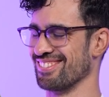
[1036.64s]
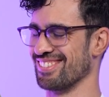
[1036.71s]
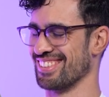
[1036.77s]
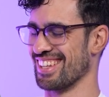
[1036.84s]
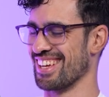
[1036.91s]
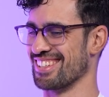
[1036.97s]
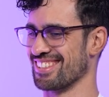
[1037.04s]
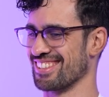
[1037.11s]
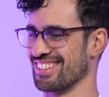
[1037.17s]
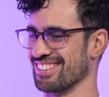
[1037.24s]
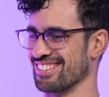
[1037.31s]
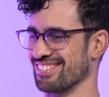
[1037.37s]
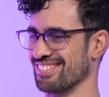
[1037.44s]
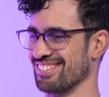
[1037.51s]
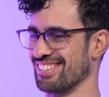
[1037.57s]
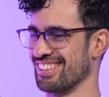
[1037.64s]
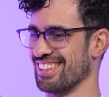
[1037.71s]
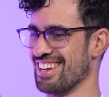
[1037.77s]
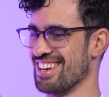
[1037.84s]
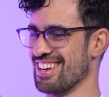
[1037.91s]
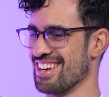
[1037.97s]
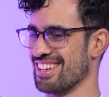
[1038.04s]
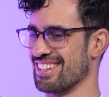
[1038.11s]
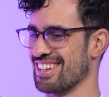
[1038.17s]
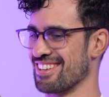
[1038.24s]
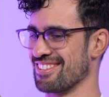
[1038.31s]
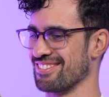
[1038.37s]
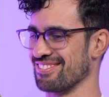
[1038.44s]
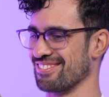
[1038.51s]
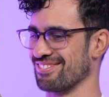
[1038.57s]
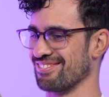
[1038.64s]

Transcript: That is cool. Now,